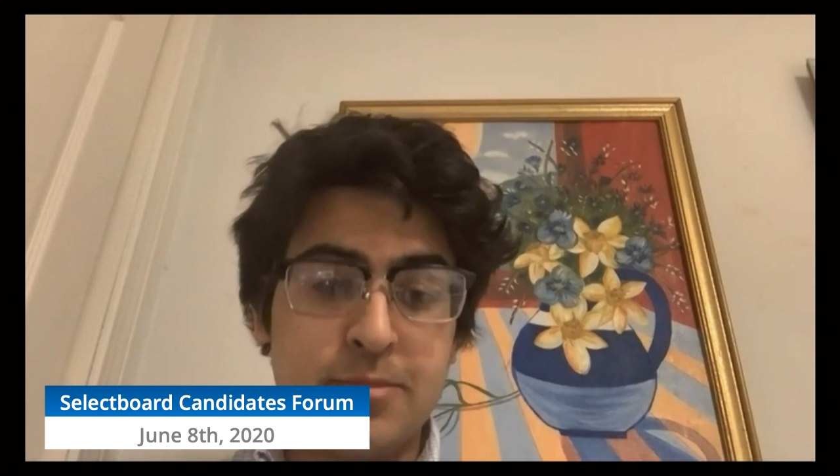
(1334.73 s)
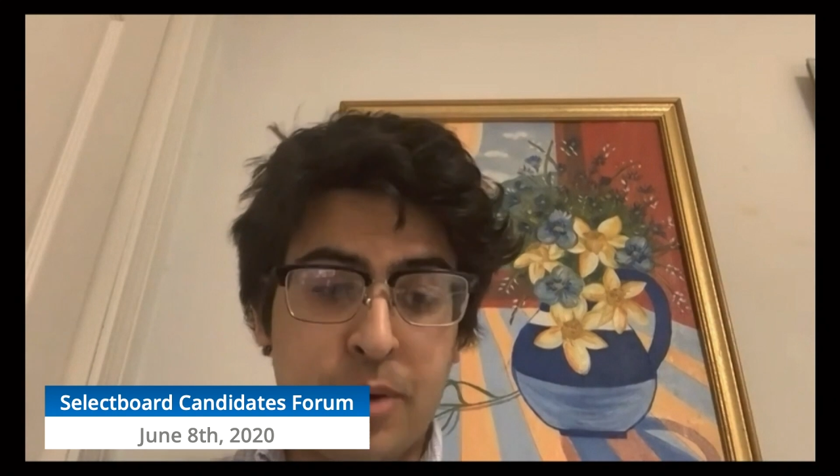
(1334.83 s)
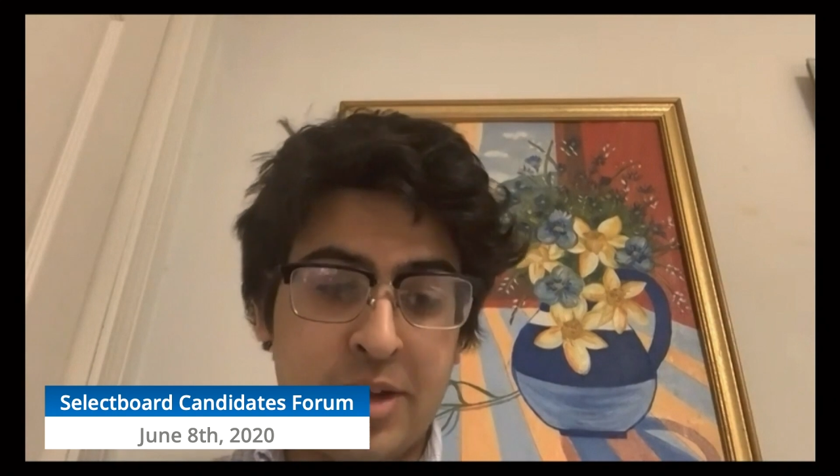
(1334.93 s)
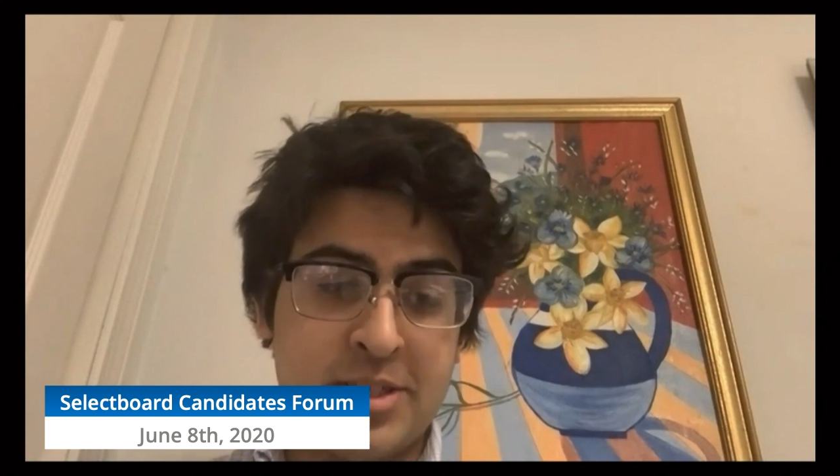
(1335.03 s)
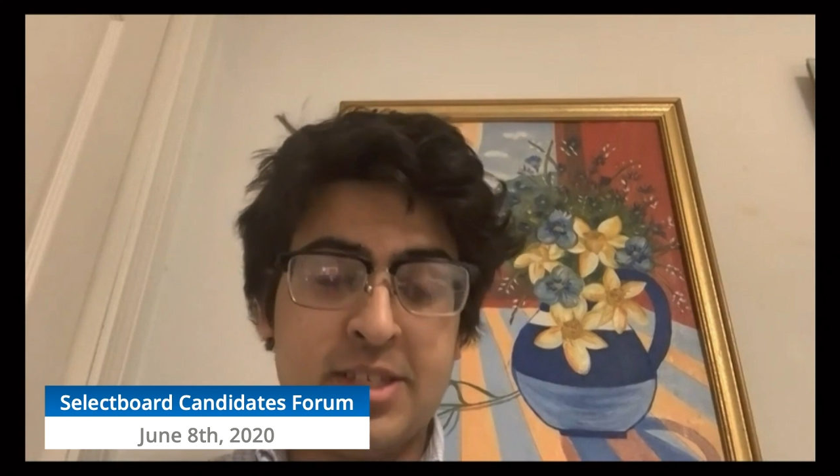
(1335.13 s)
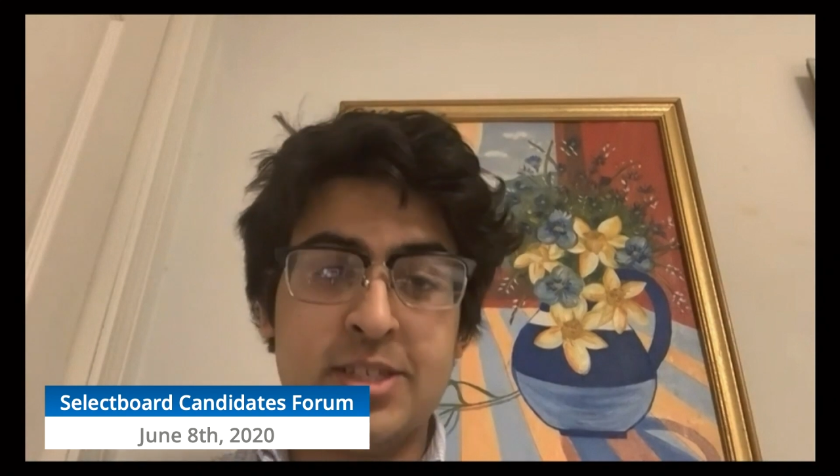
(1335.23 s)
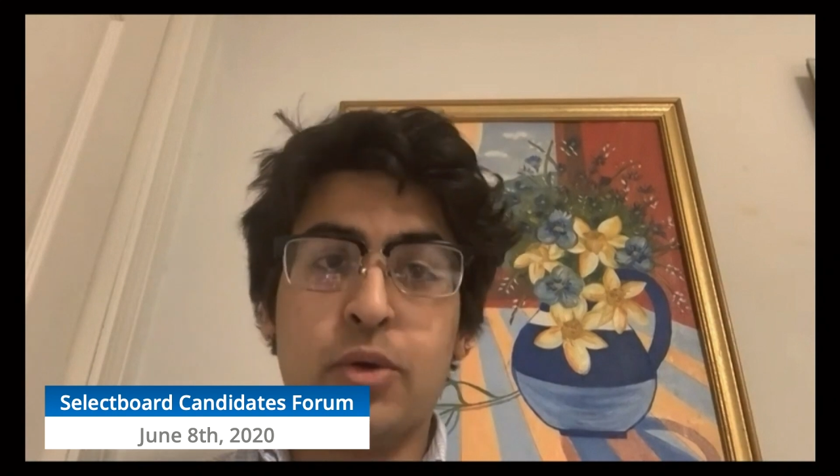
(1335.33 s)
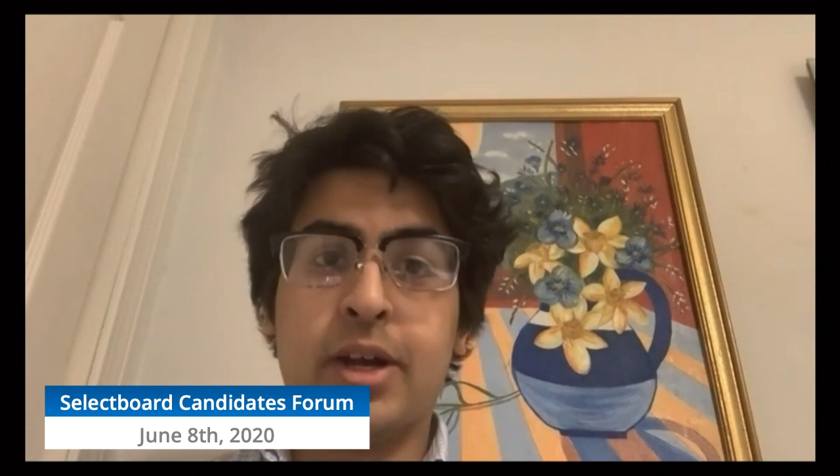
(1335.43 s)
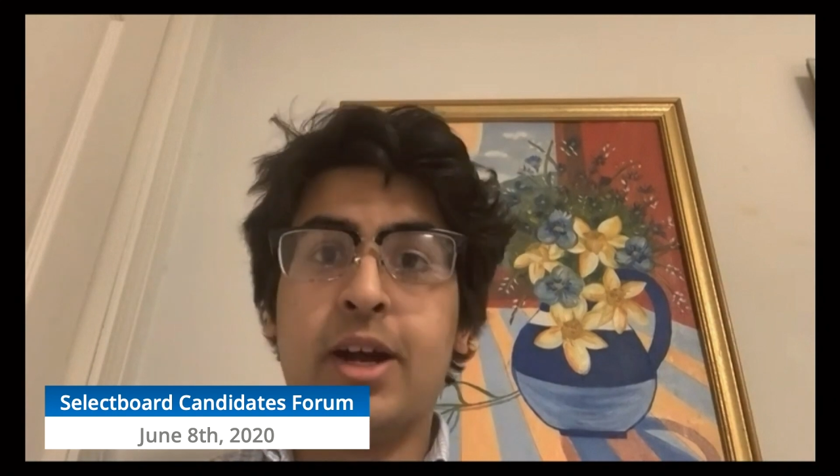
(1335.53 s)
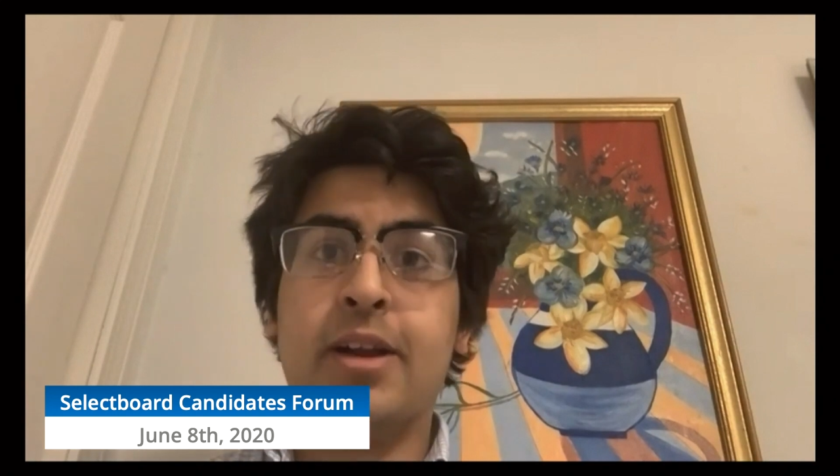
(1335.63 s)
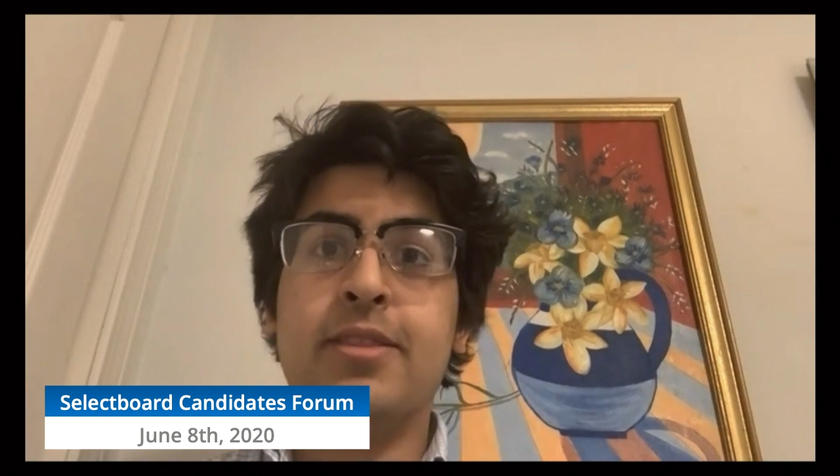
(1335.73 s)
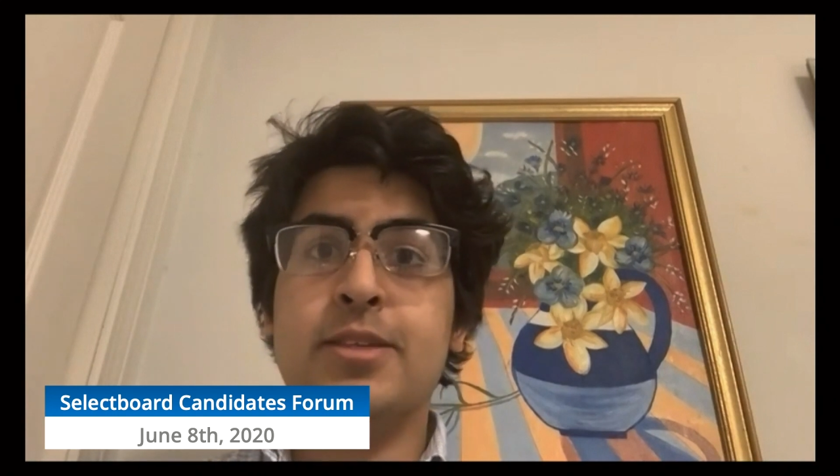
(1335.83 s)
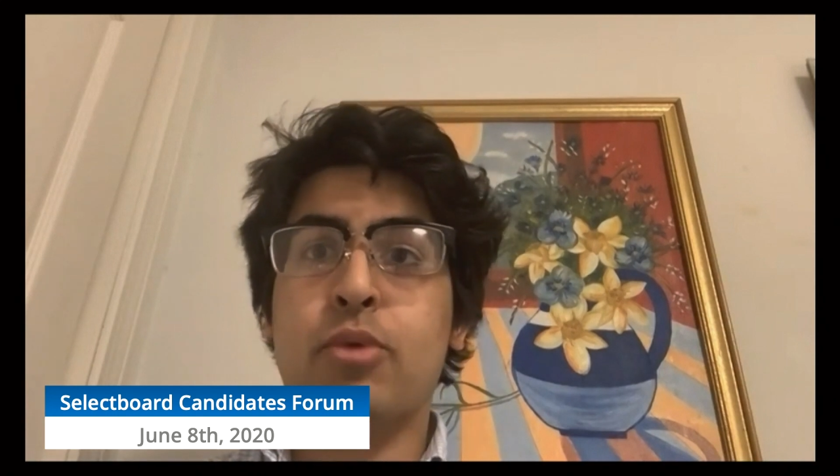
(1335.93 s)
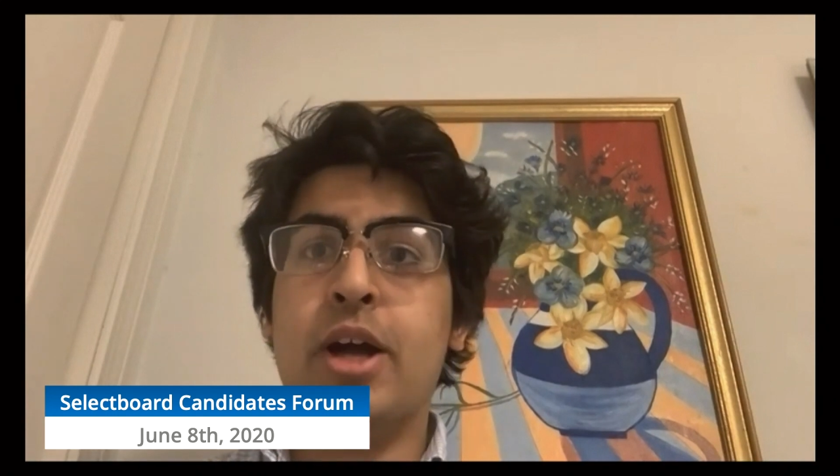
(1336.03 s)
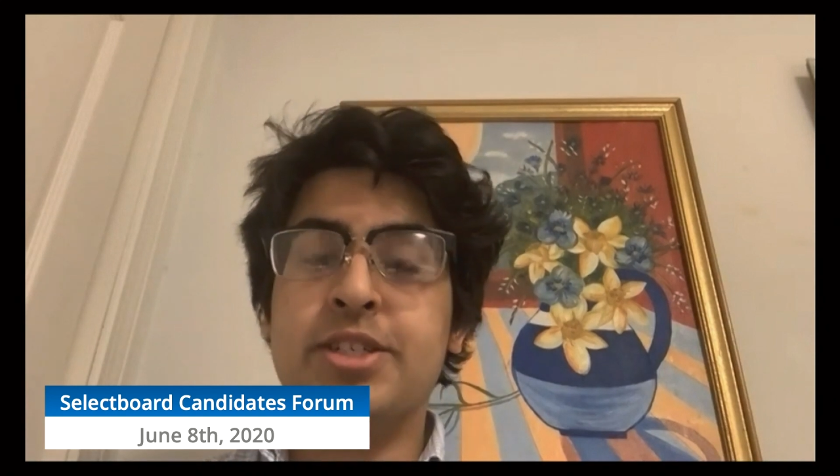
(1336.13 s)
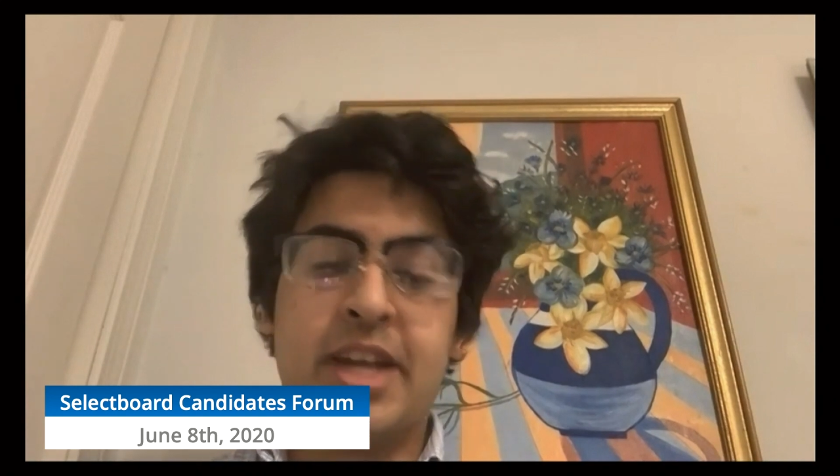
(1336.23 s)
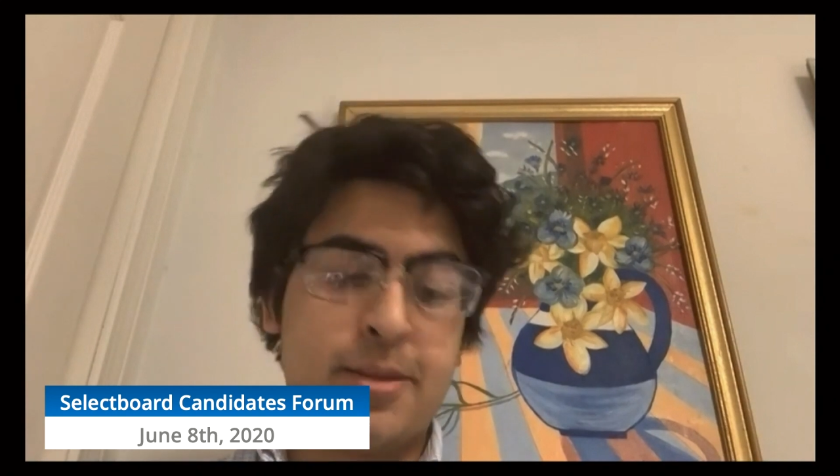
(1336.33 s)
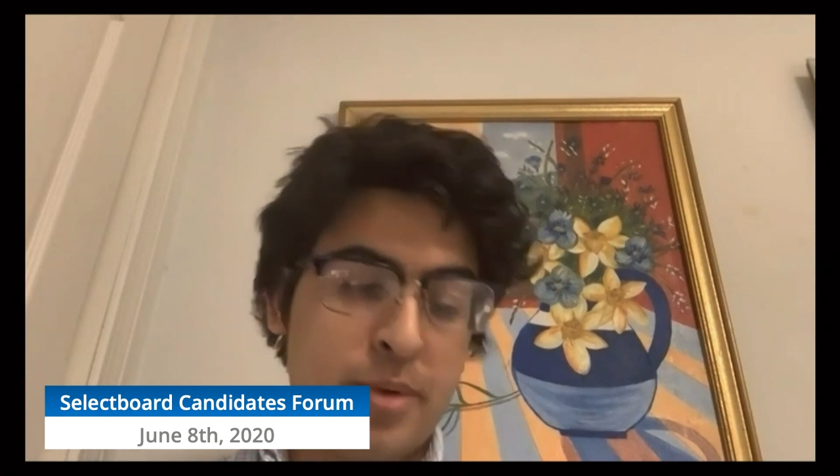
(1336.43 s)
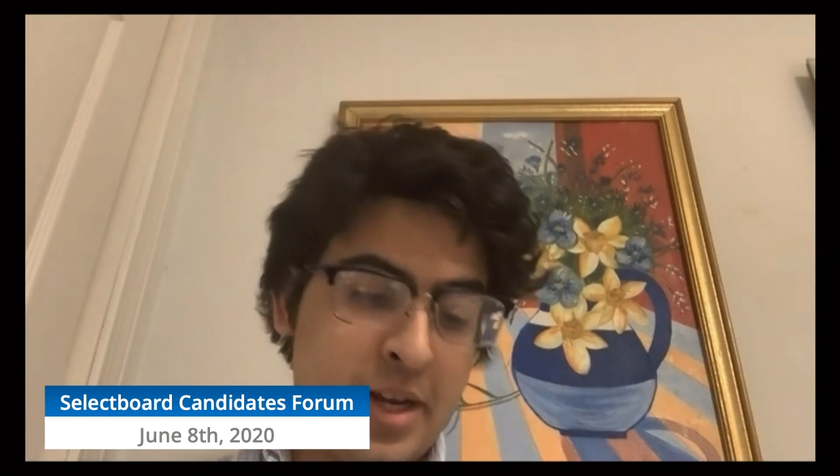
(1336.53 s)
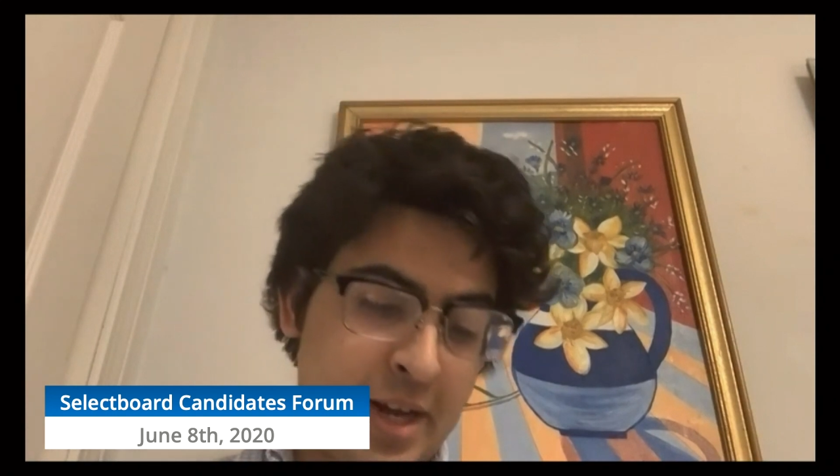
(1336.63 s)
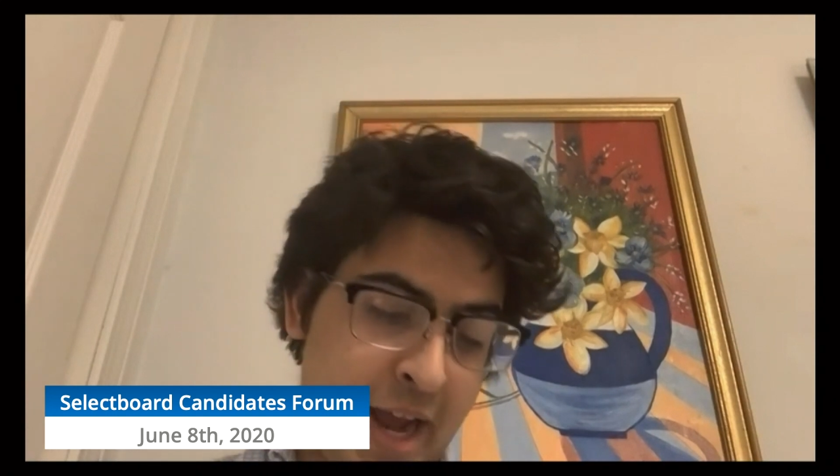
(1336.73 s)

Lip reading: processes going on in this project, but